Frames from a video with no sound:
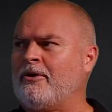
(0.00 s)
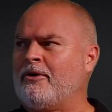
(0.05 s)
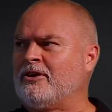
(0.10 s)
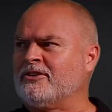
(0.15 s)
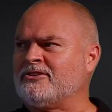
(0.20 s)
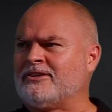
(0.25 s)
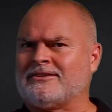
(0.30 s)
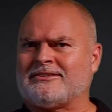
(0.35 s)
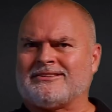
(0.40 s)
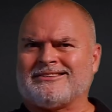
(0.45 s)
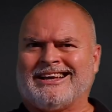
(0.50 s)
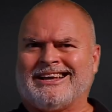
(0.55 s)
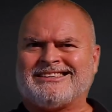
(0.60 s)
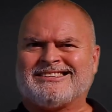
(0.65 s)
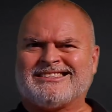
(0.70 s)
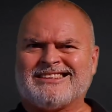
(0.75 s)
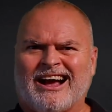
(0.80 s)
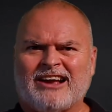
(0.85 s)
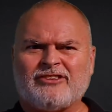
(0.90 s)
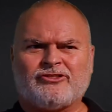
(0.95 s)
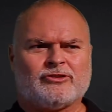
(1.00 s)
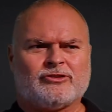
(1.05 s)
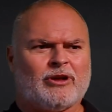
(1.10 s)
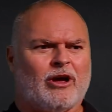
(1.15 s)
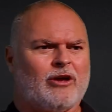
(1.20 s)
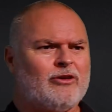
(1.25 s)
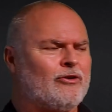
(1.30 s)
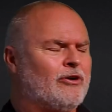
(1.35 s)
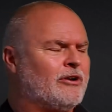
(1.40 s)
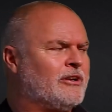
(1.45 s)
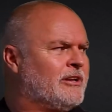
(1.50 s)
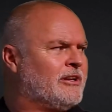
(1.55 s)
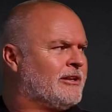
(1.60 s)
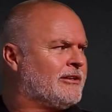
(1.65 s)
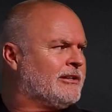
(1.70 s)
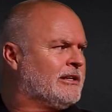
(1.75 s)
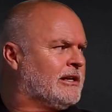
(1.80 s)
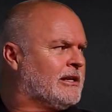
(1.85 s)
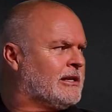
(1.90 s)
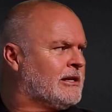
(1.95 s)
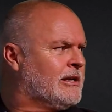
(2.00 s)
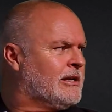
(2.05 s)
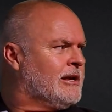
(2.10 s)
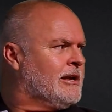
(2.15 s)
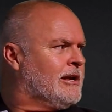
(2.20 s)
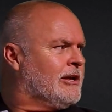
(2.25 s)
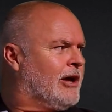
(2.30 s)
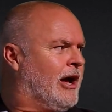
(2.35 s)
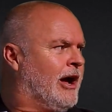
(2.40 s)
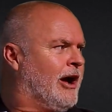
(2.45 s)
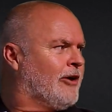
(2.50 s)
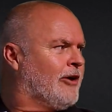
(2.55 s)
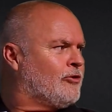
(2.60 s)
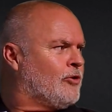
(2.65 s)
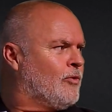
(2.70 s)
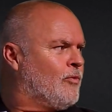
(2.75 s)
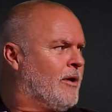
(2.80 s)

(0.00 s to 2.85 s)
Because it's nice to know you got an Italy to